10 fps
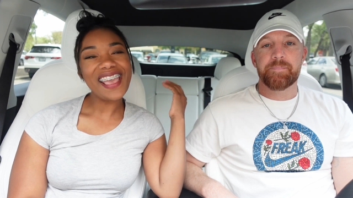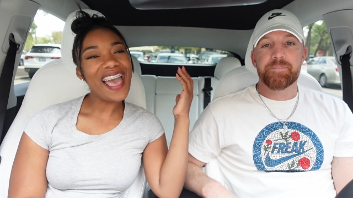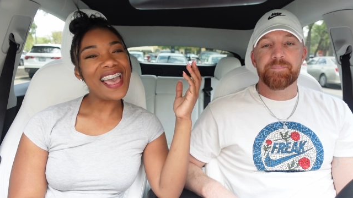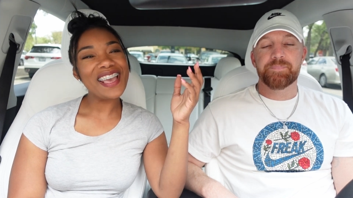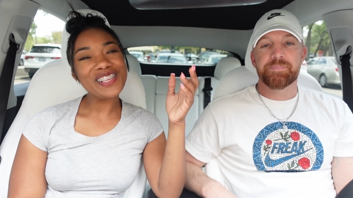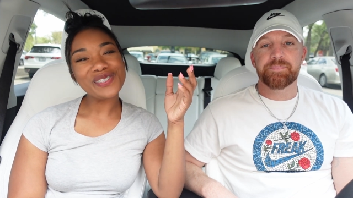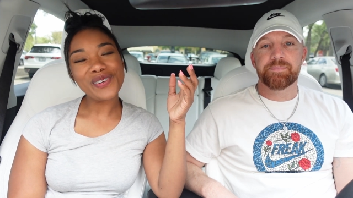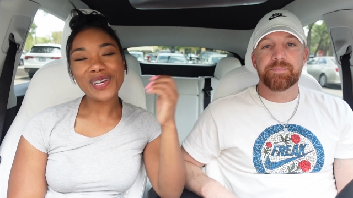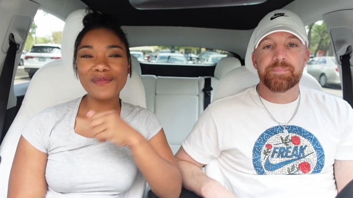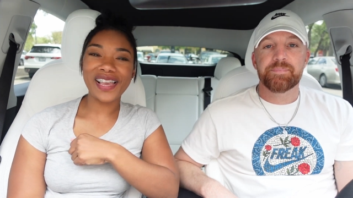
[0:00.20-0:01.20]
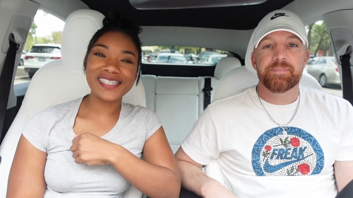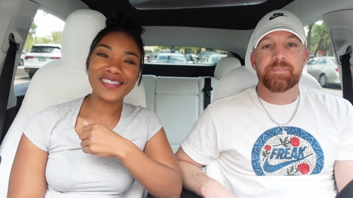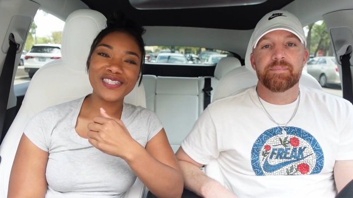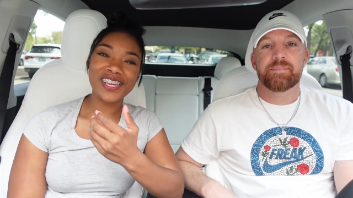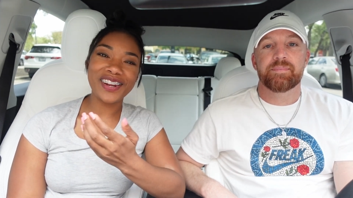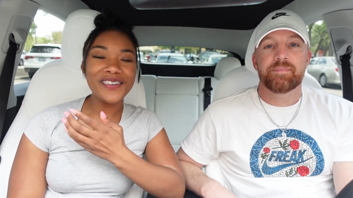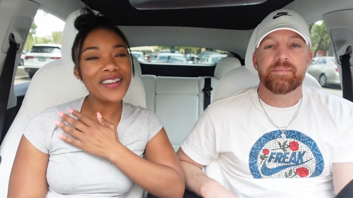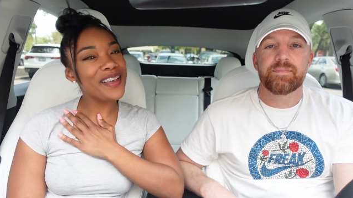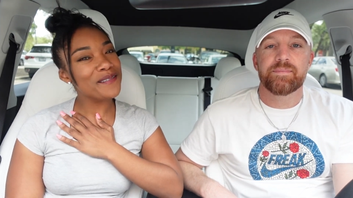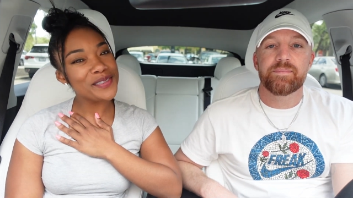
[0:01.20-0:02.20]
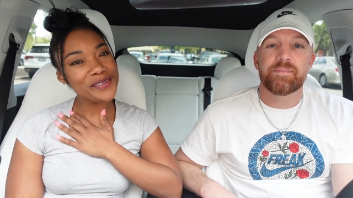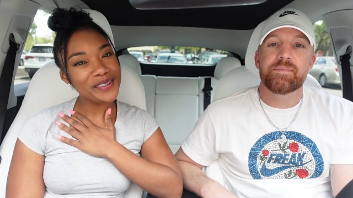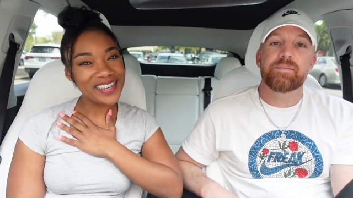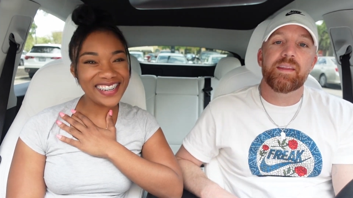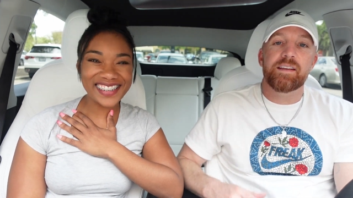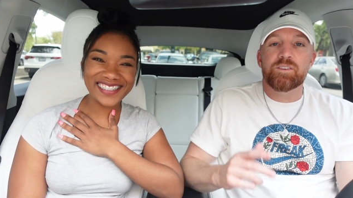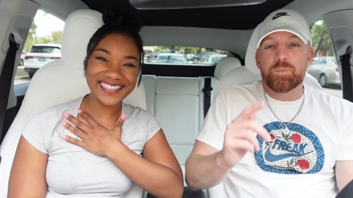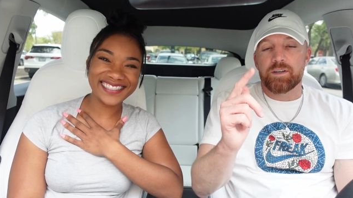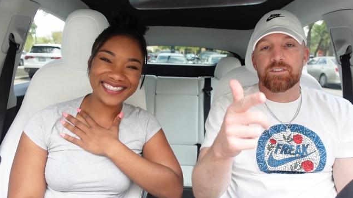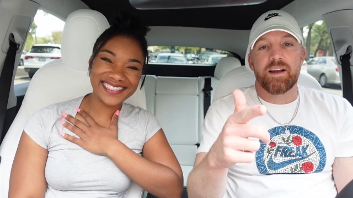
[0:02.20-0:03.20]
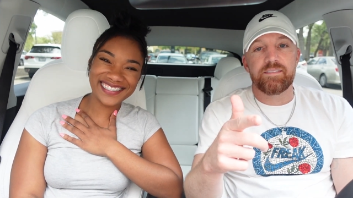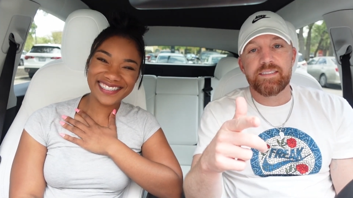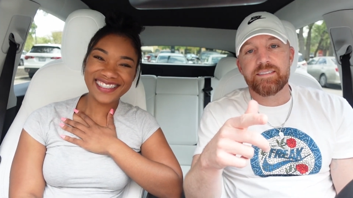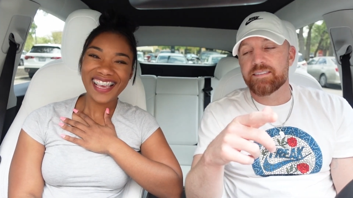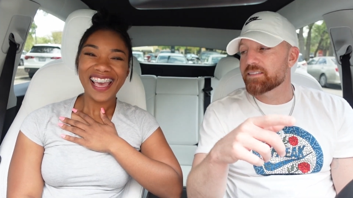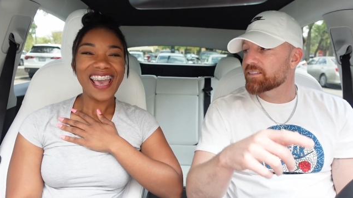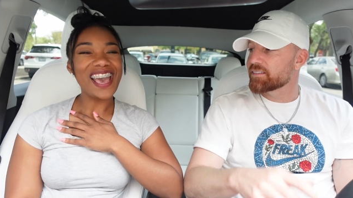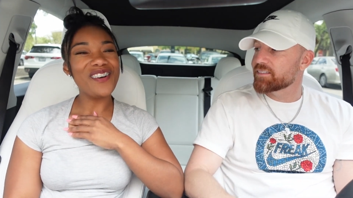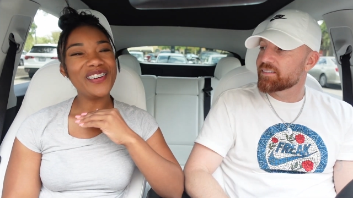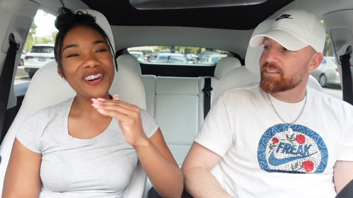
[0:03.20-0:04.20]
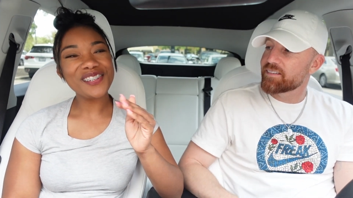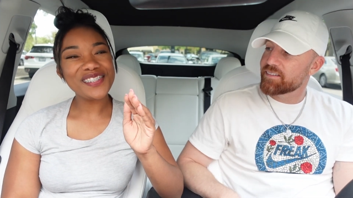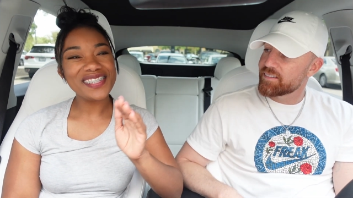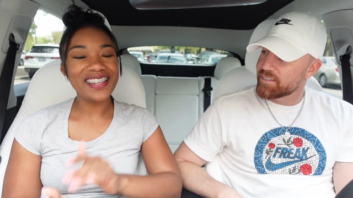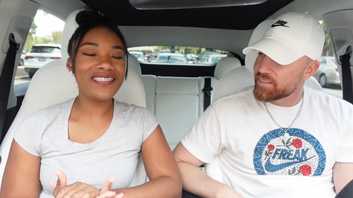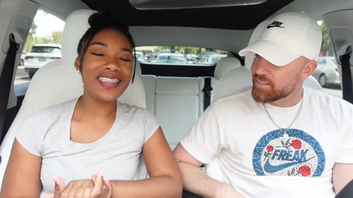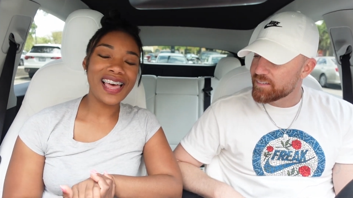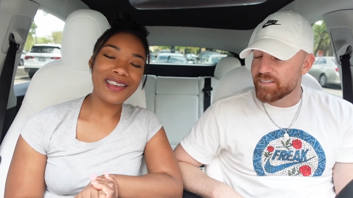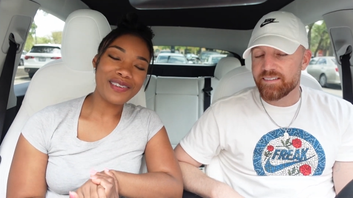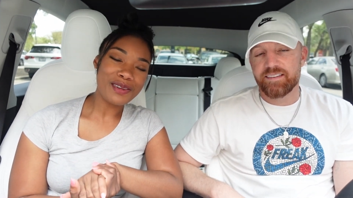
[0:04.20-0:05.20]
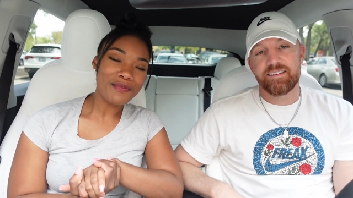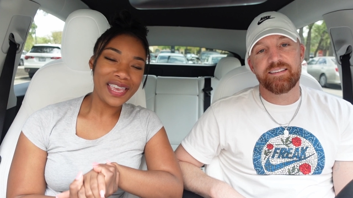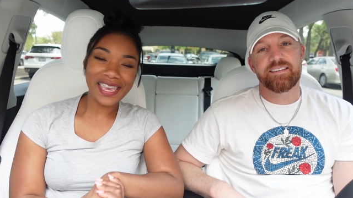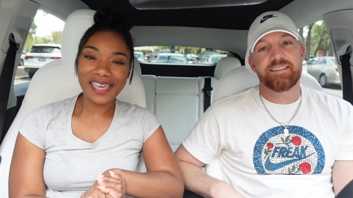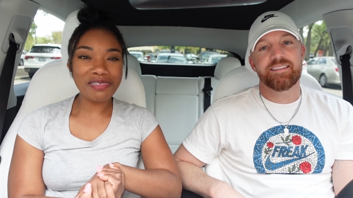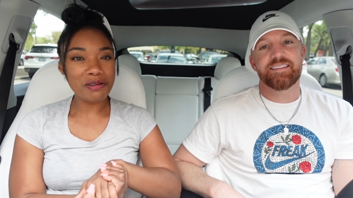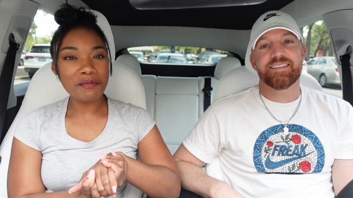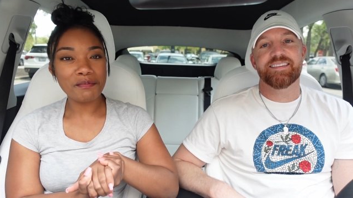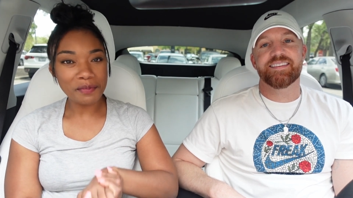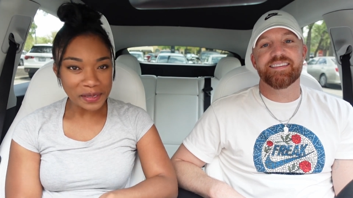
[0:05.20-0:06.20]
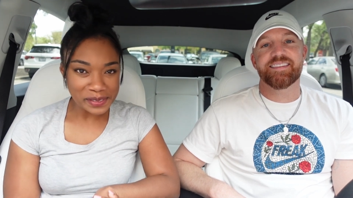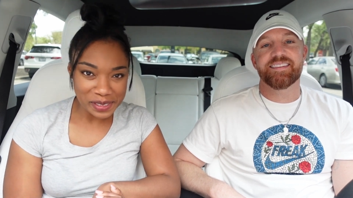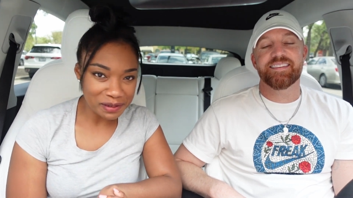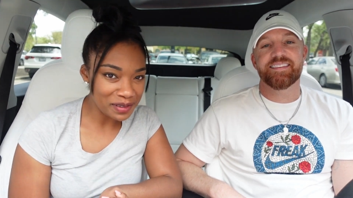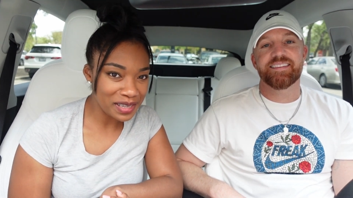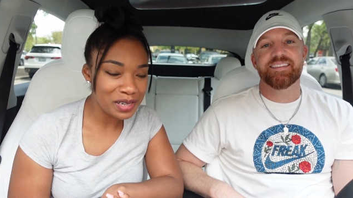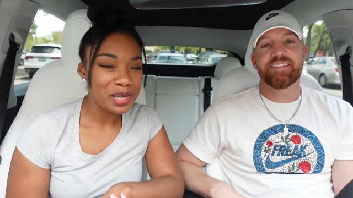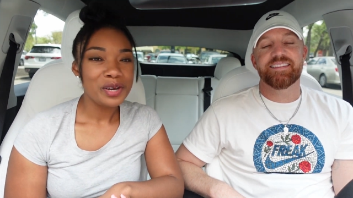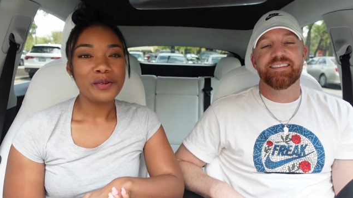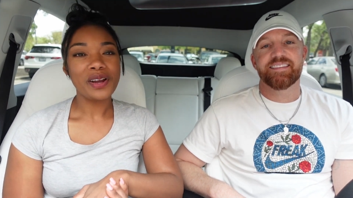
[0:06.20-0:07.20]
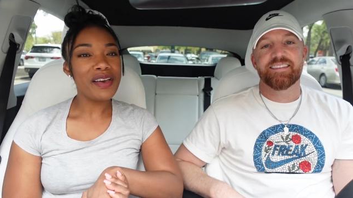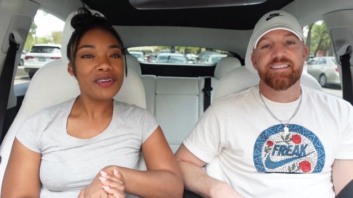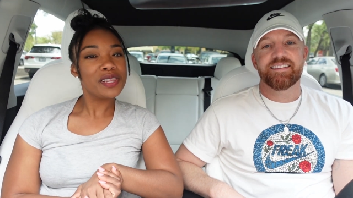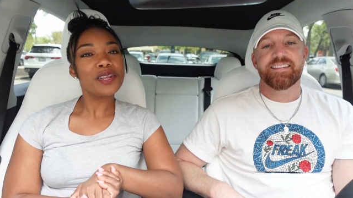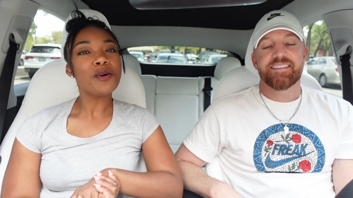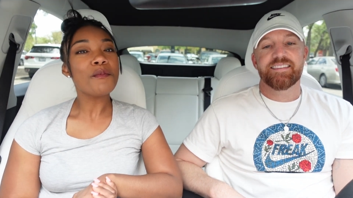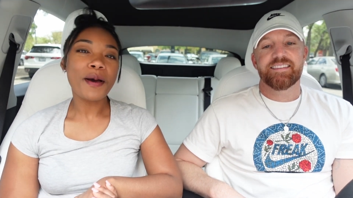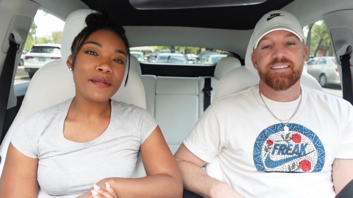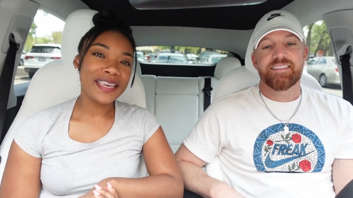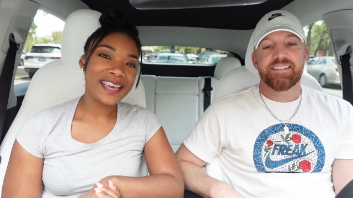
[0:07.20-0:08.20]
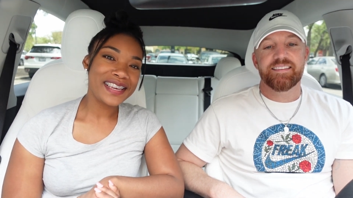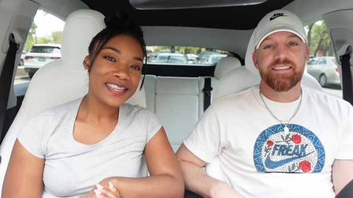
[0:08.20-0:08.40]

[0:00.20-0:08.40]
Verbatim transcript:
Speaker 1: guys, welcome back to the channel. I'm Torie.
Speaker 2: It's your boy Travis.
Speaker 1: And we are just living life and making the best of it. We're having a little mommy,